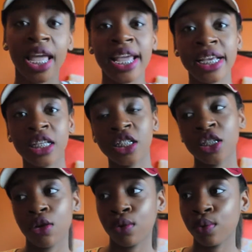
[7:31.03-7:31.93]
And
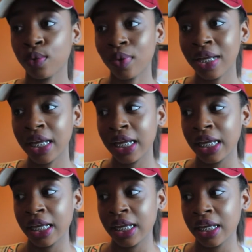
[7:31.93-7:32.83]
so
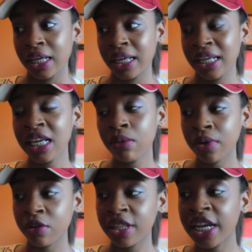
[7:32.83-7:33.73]
he
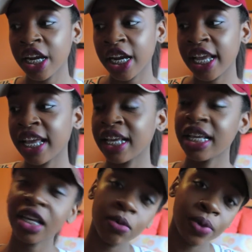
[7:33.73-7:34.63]
went on there
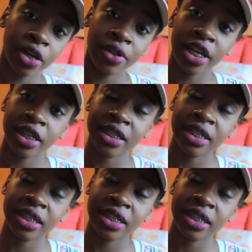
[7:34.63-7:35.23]
and